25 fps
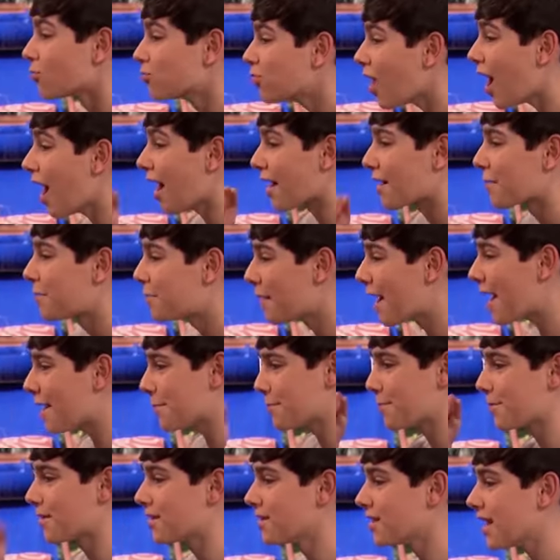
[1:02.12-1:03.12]
Rock,
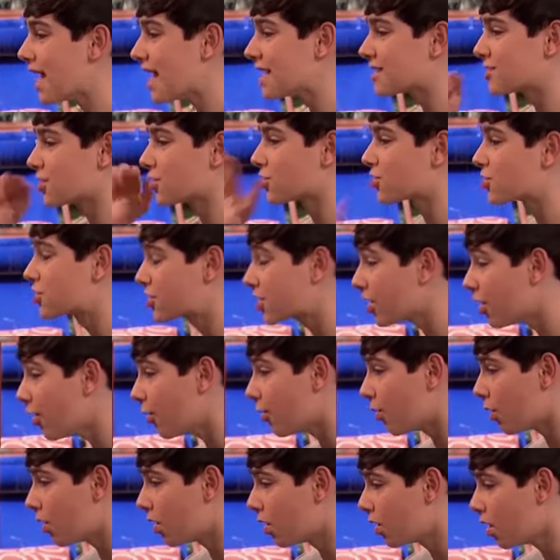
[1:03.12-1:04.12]
paper, laser,
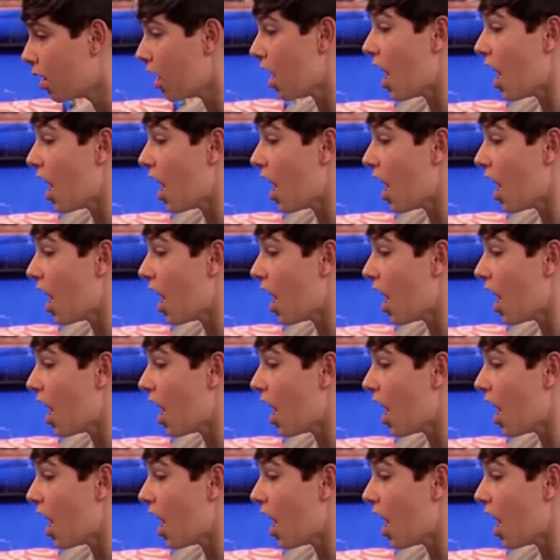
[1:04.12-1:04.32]
shoot!